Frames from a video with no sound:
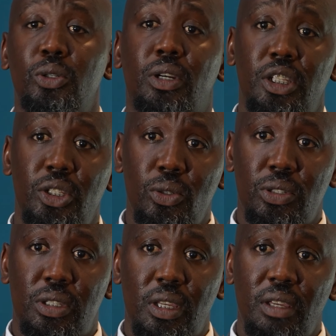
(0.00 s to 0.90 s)
you can
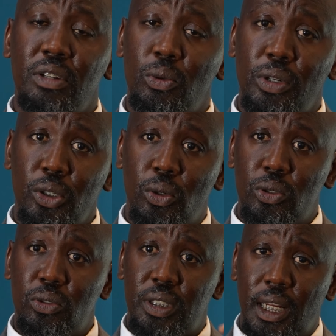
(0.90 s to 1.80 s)
use even when you go
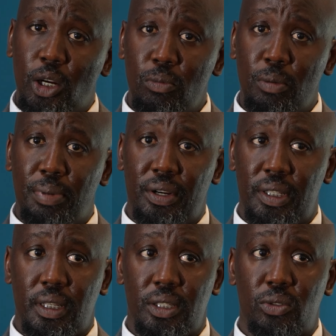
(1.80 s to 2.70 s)
to telecom
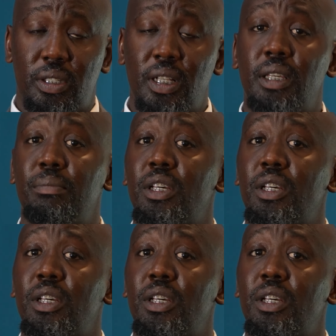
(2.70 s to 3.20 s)
operators to tell them that,